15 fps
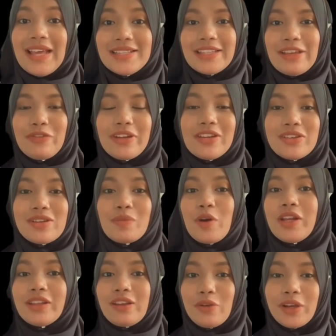definition
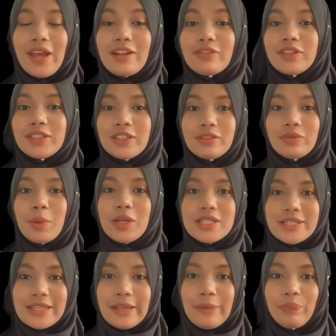monetary and fiscal
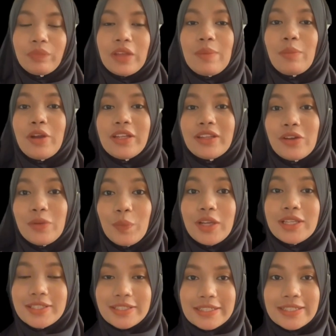policy. Monetary
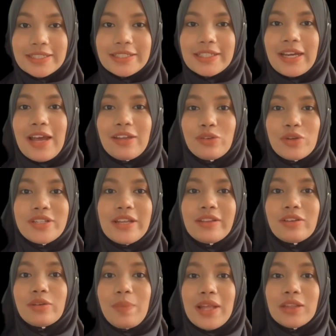policy is a country's
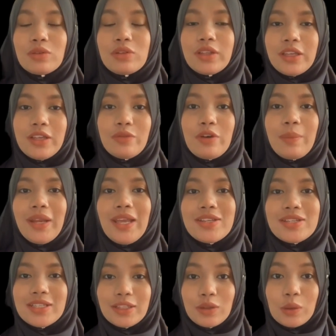central bank toolkit for
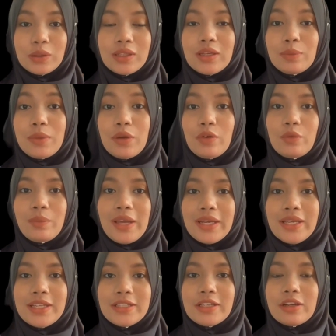managing the total amount of
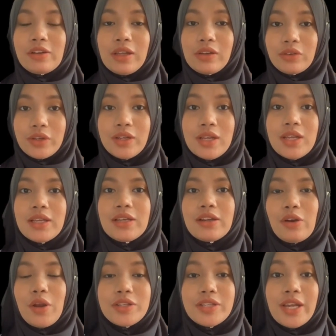money in circulation,
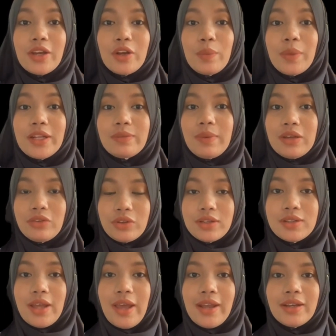encouraging economic
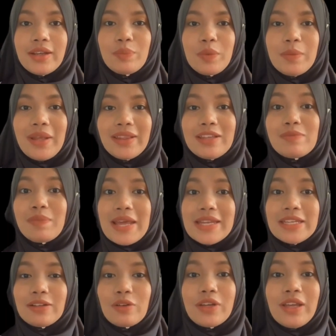expansion, and implementing
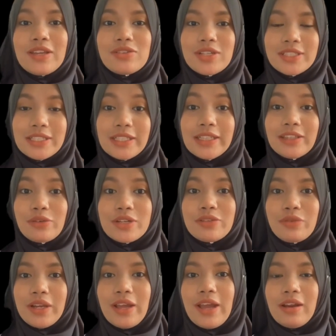plans including adjusting
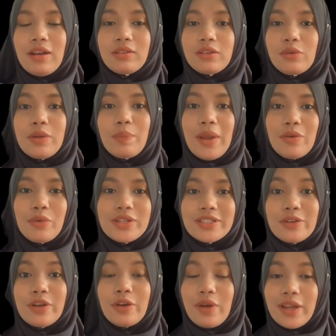interest rate and altering bank
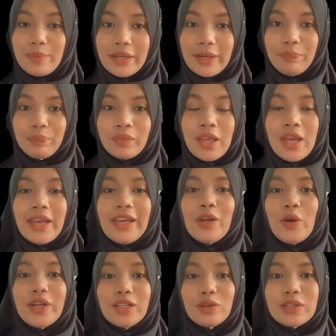reserve requirement. In
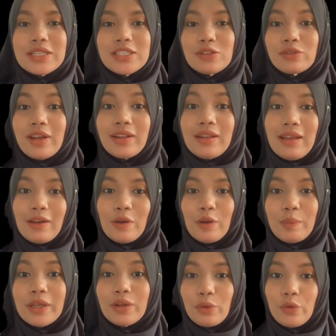order to achieve greater
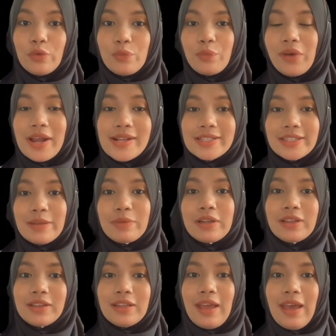economic growth, price
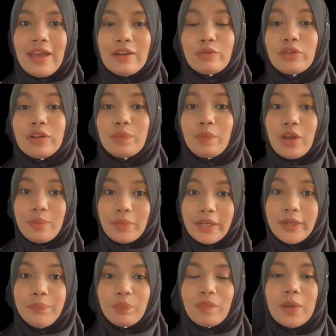stability, and full
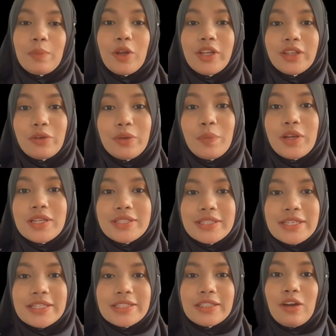employment, monetary
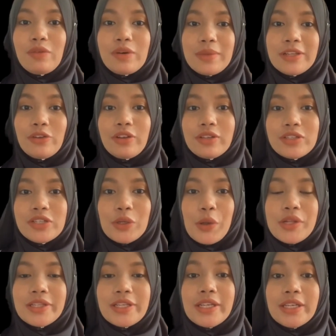policy is a government strategy
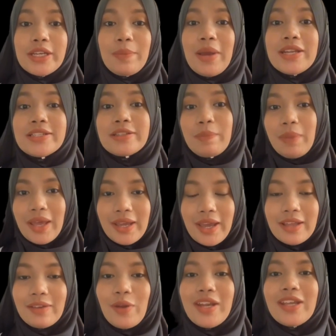concerning the money supply
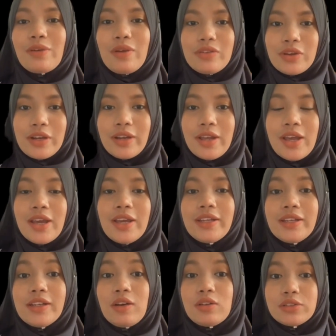and credit creation.
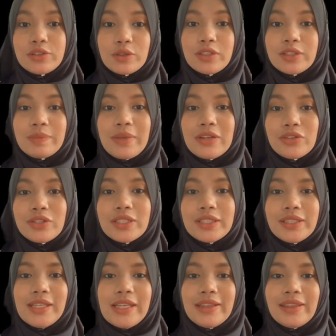It is also a measure
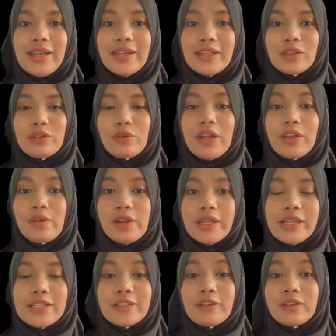intended to
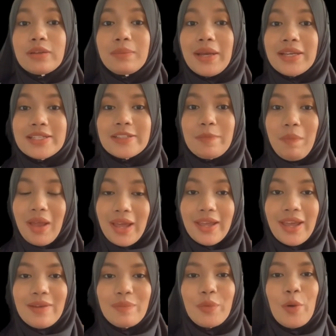regulate its total money
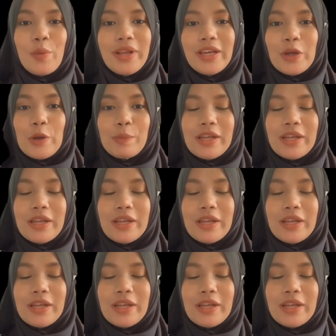supply and promote economic